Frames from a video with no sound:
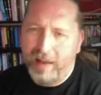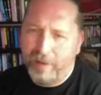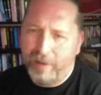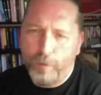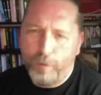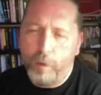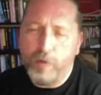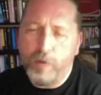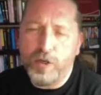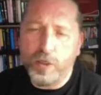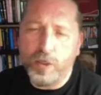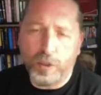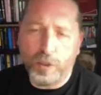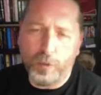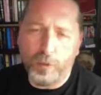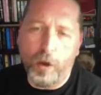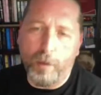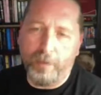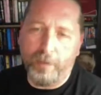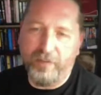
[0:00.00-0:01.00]
what would you
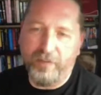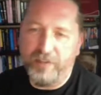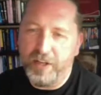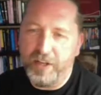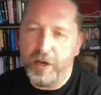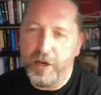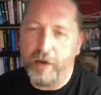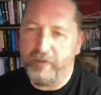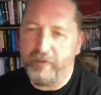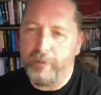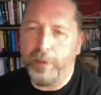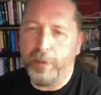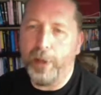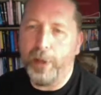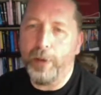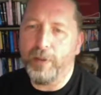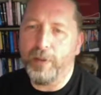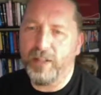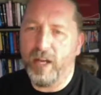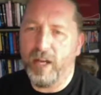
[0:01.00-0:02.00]
swap for the Ivory
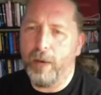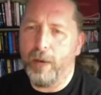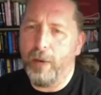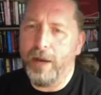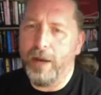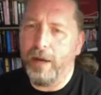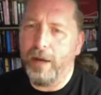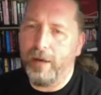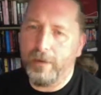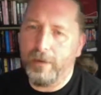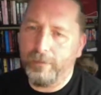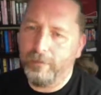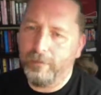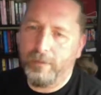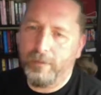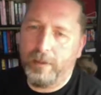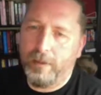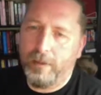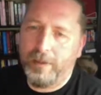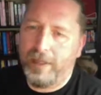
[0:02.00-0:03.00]
Bow?" So I went,
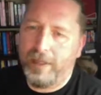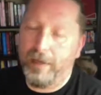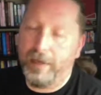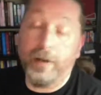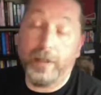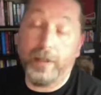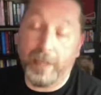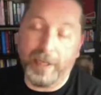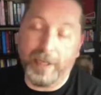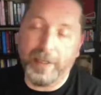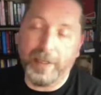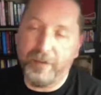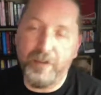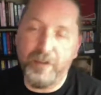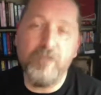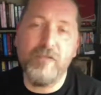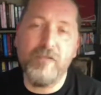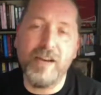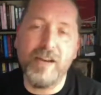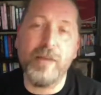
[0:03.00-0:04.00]
okay, if
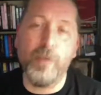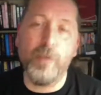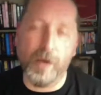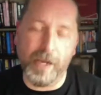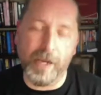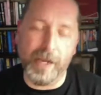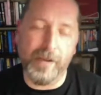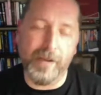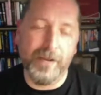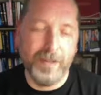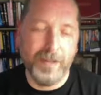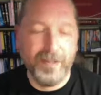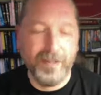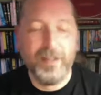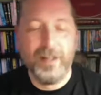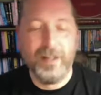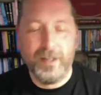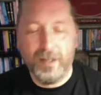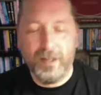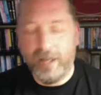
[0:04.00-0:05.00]
you really want it,
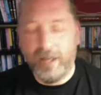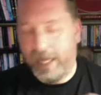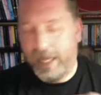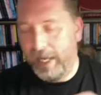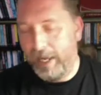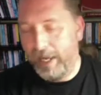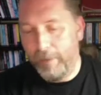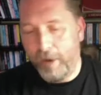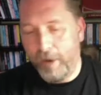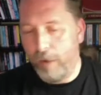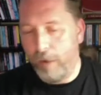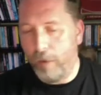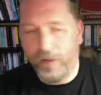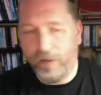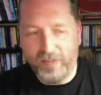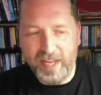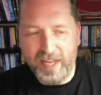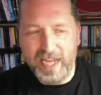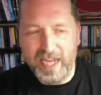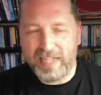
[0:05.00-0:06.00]
I
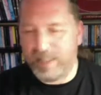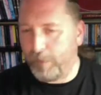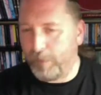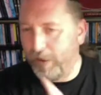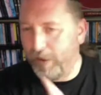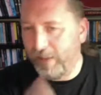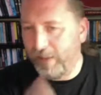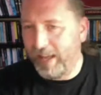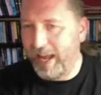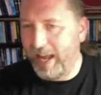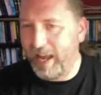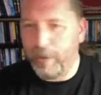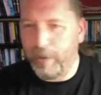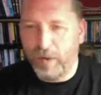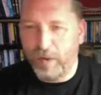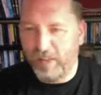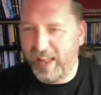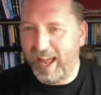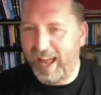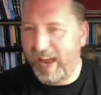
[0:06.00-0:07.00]
want this, I want that, I
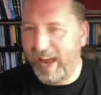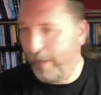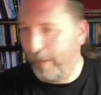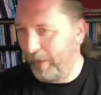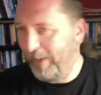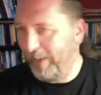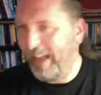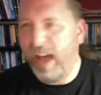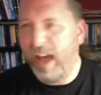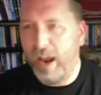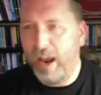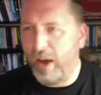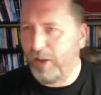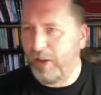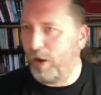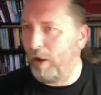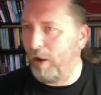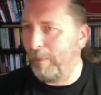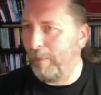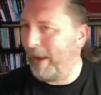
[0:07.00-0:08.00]
want that, I want that. And I
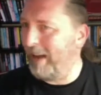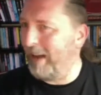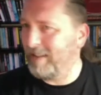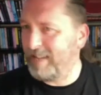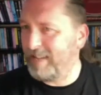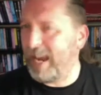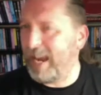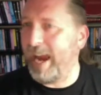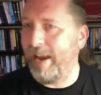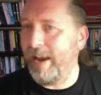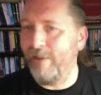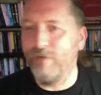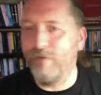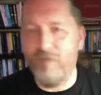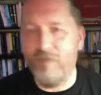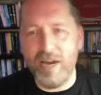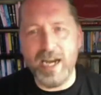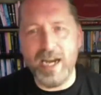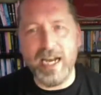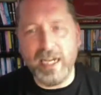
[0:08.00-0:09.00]
got about 10
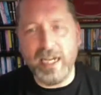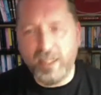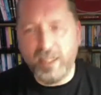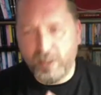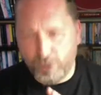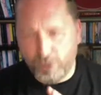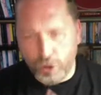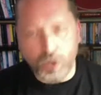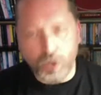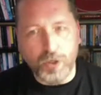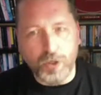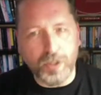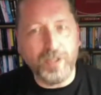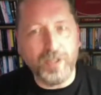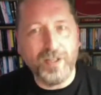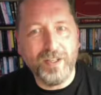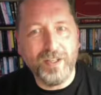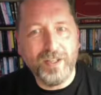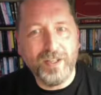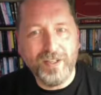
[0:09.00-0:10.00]
really good
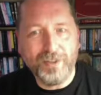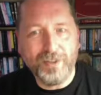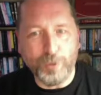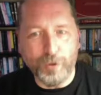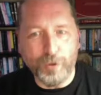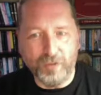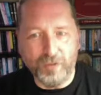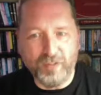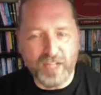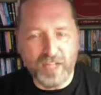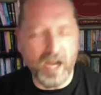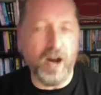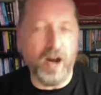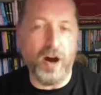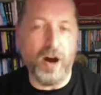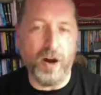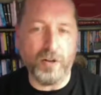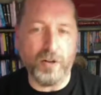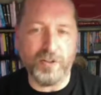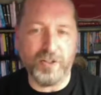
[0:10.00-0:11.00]
sort of
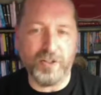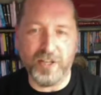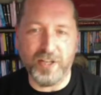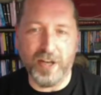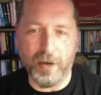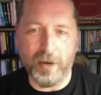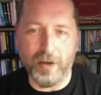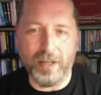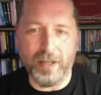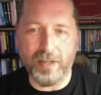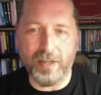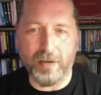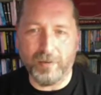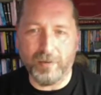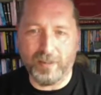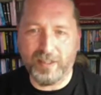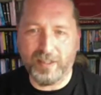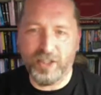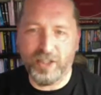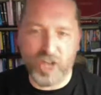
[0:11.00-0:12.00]
cards,
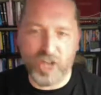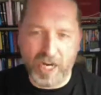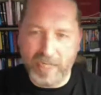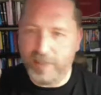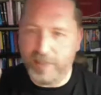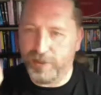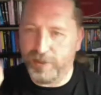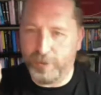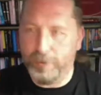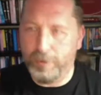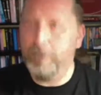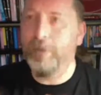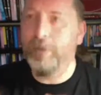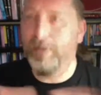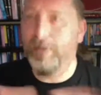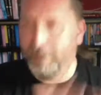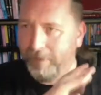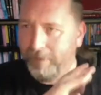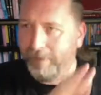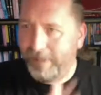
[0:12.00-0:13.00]

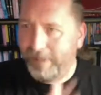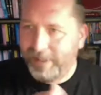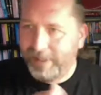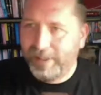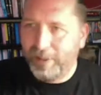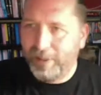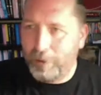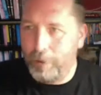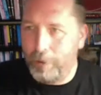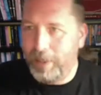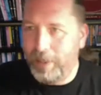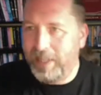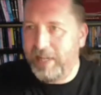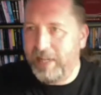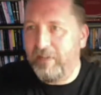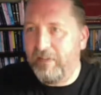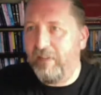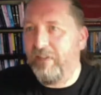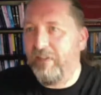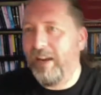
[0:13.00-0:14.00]
chainsaws and all these
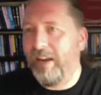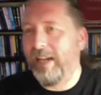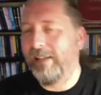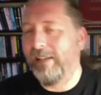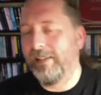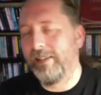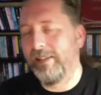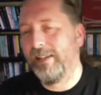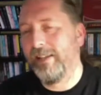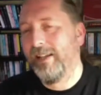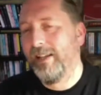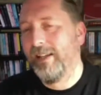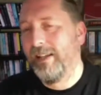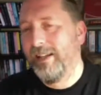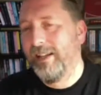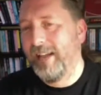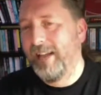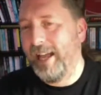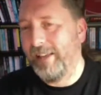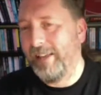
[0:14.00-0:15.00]
other things. And